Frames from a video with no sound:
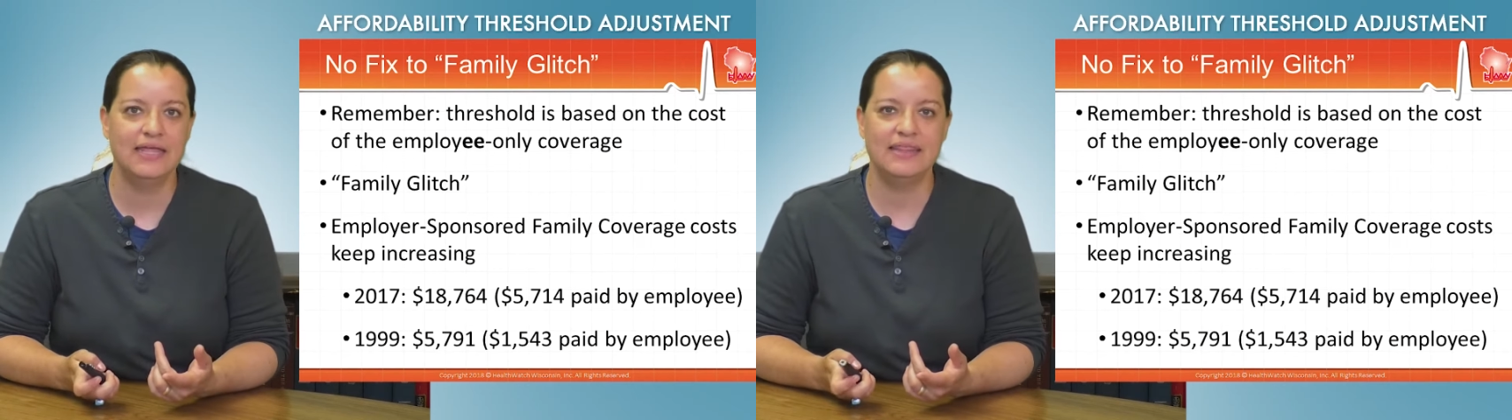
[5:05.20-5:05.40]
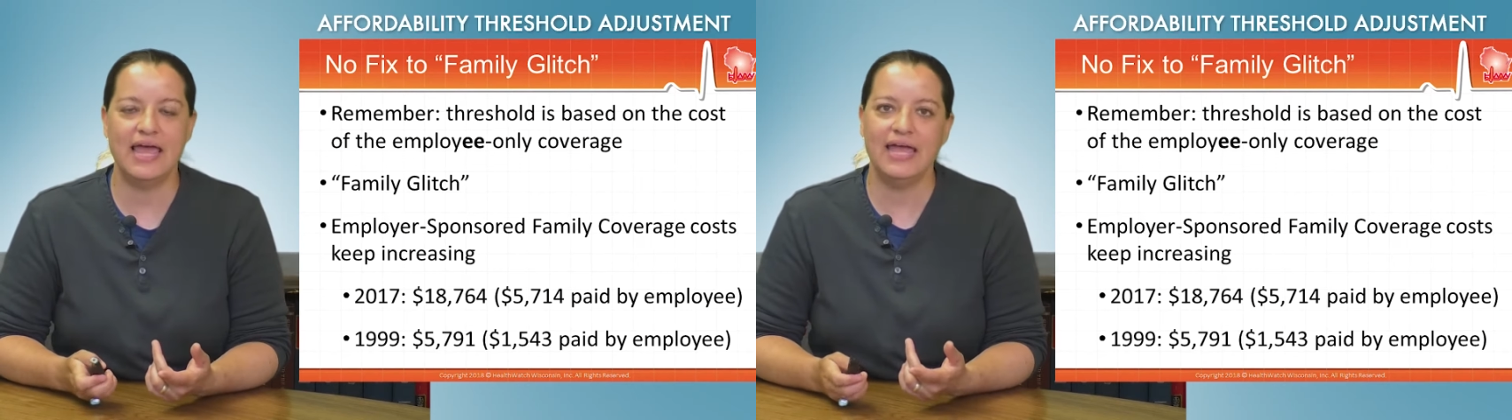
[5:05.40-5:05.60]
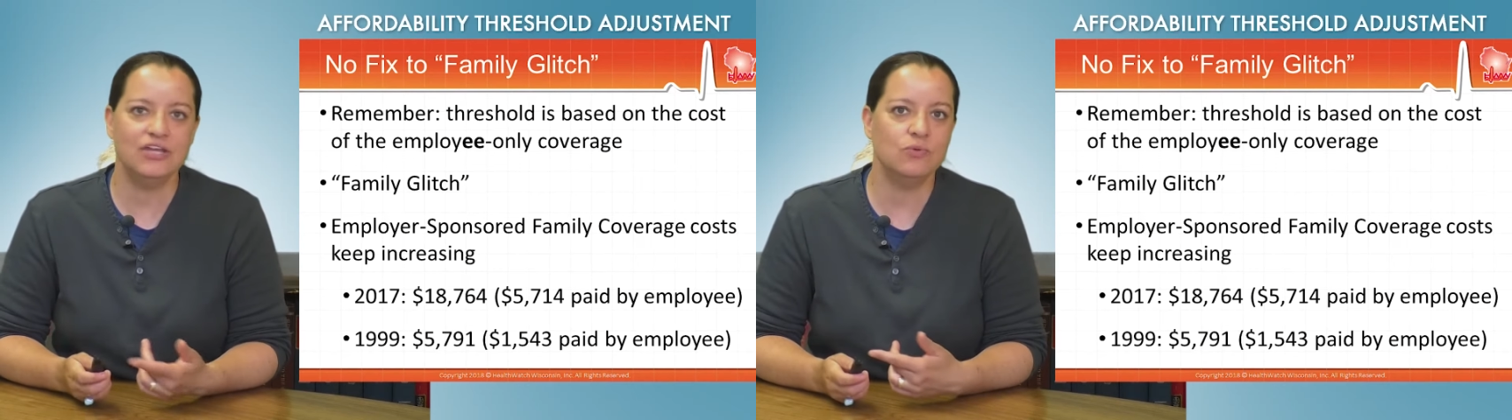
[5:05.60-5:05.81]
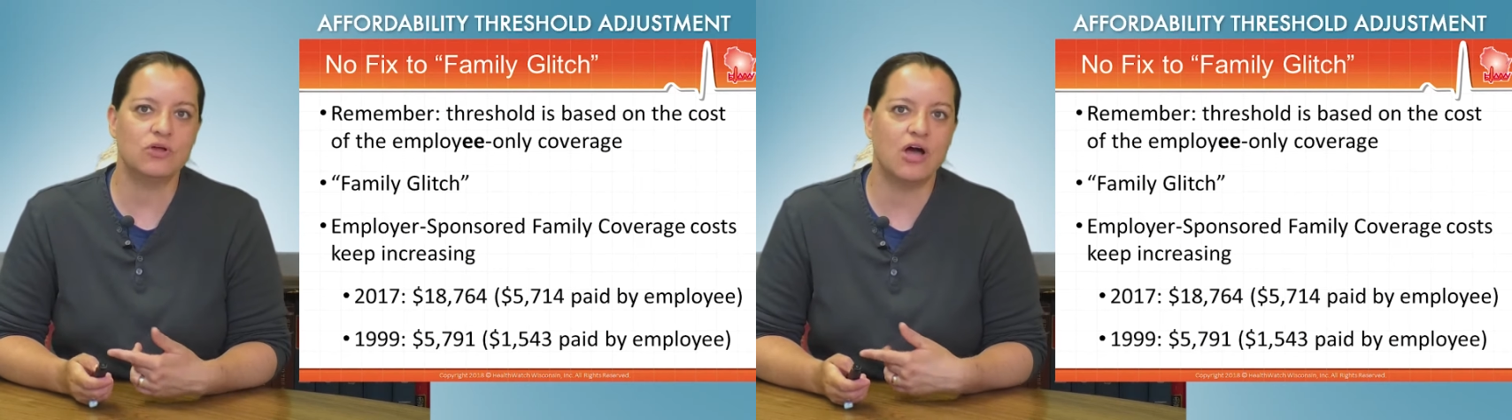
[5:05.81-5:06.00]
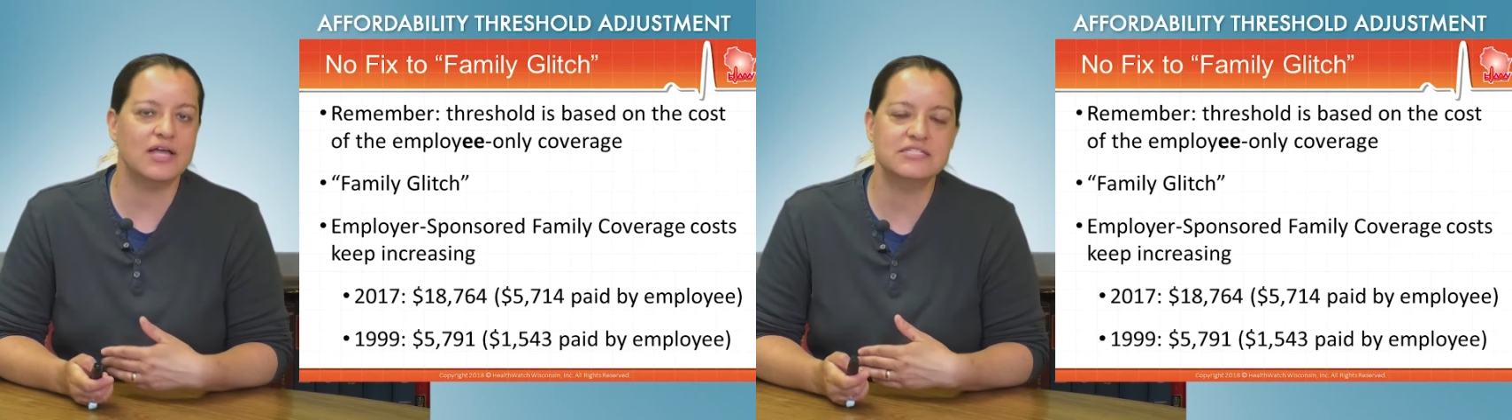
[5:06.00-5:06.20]
the annual
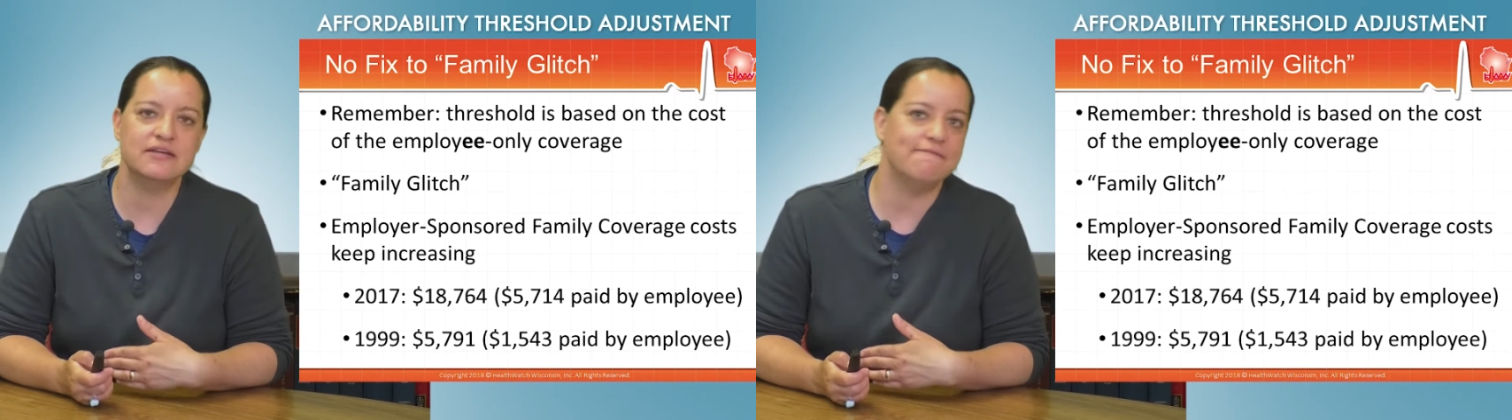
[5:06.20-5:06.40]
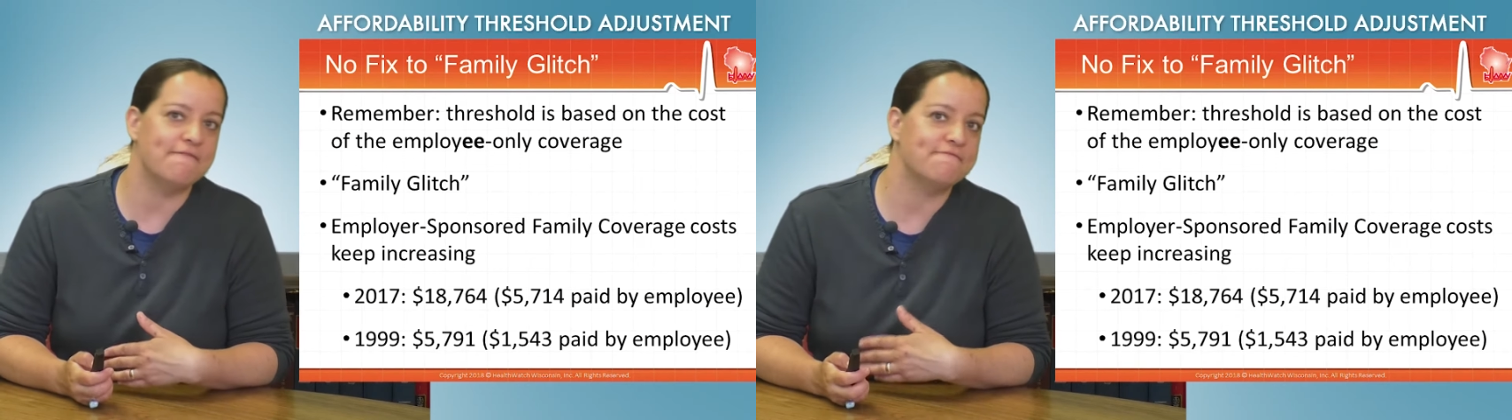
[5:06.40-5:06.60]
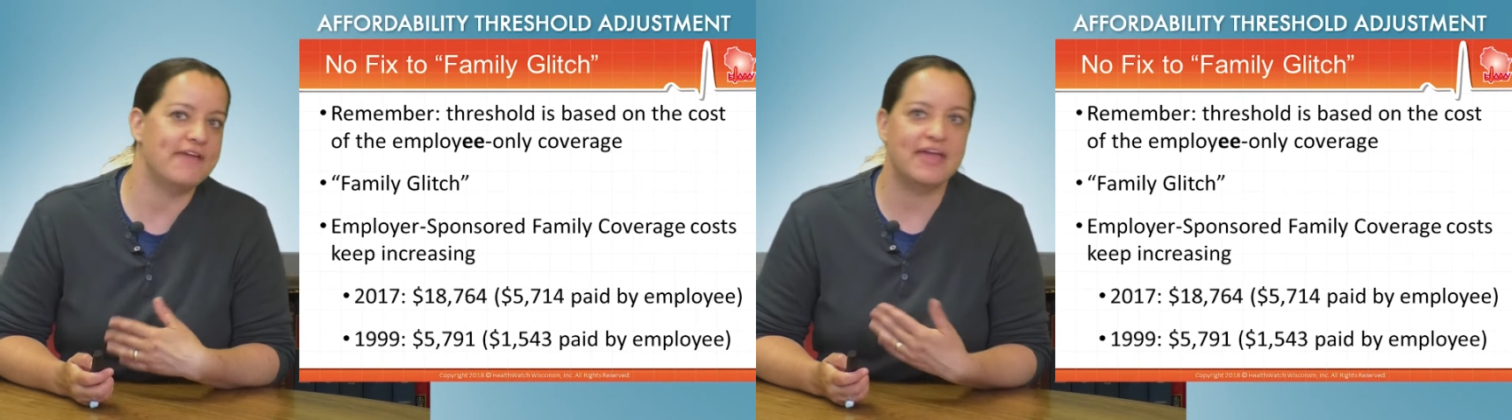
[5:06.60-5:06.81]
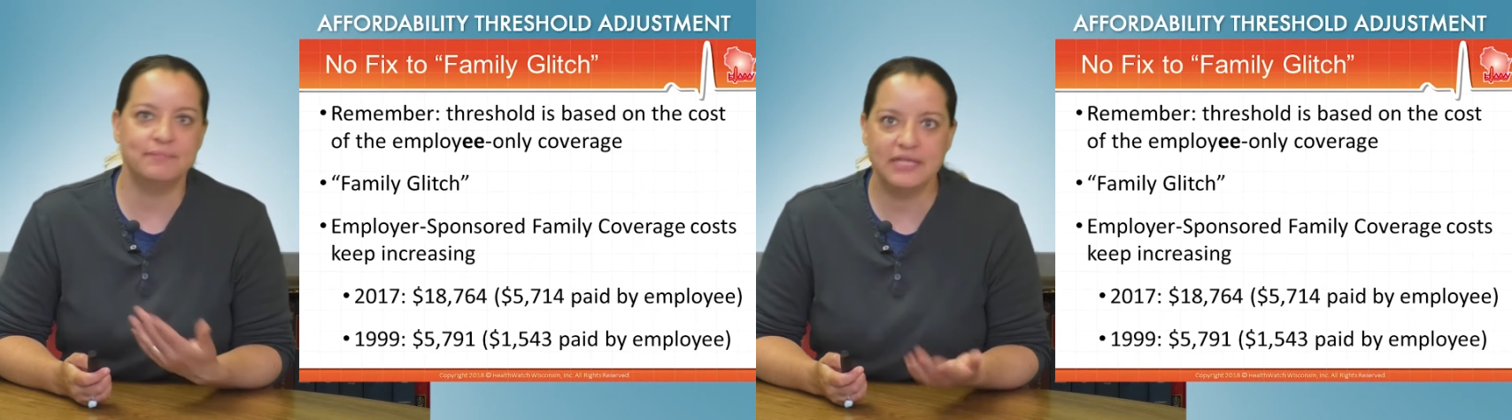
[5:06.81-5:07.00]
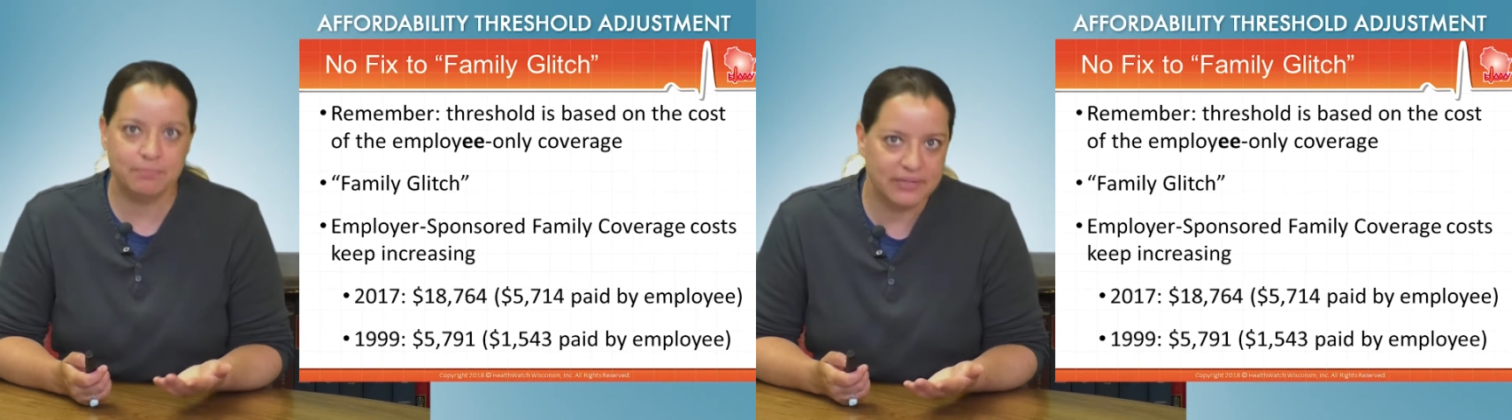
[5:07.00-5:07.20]
cost of a
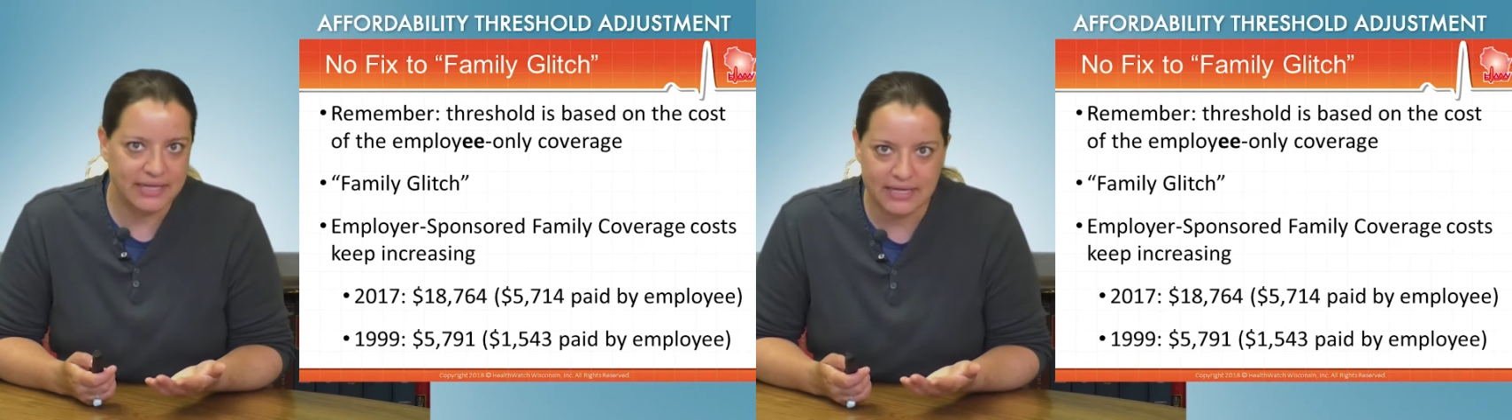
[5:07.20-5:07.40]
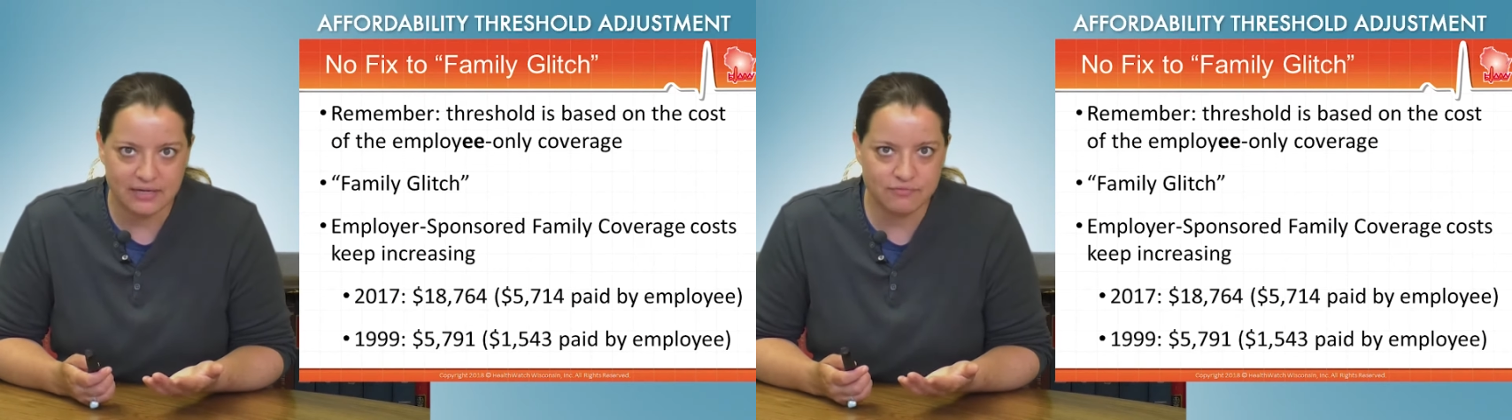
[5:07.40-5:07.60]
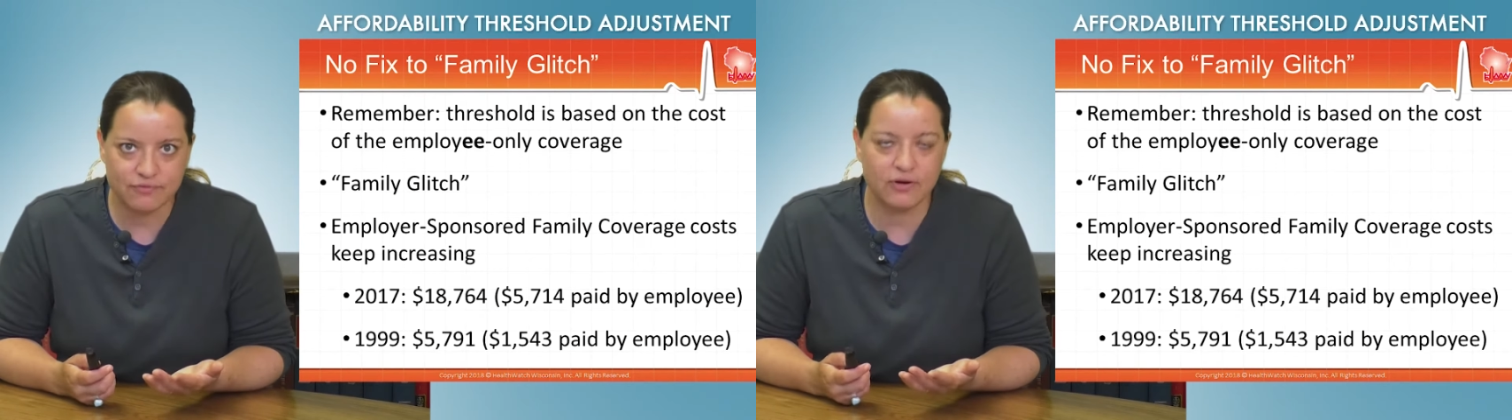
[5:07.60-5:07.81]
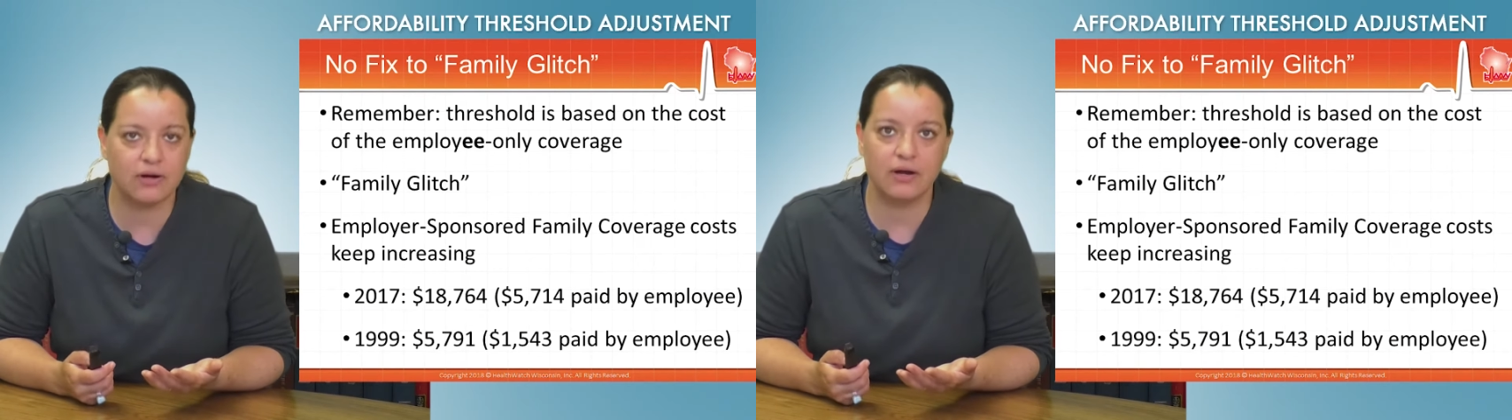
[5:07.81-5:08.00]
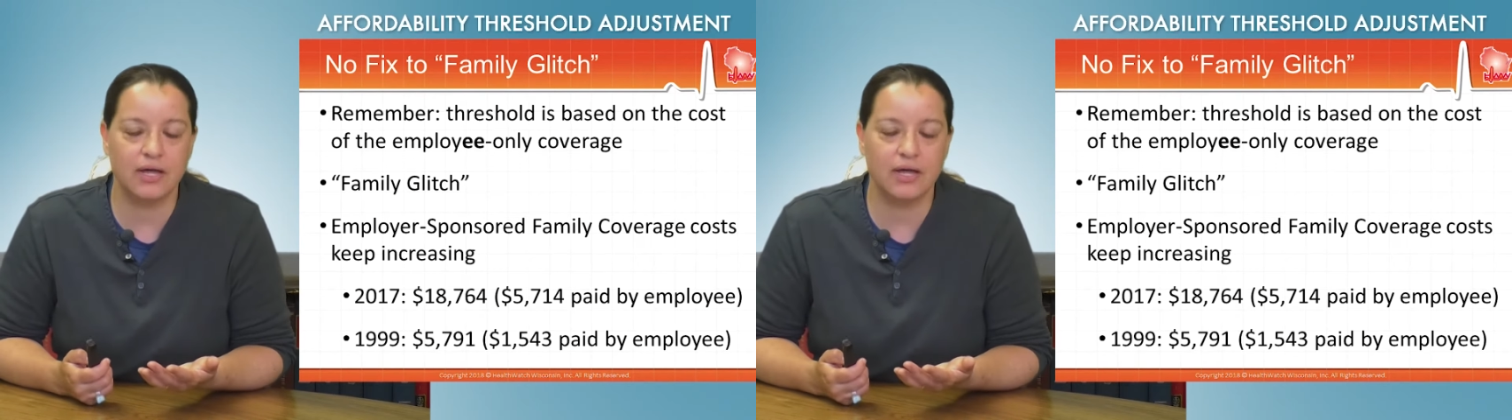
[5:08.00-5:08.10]
family plan for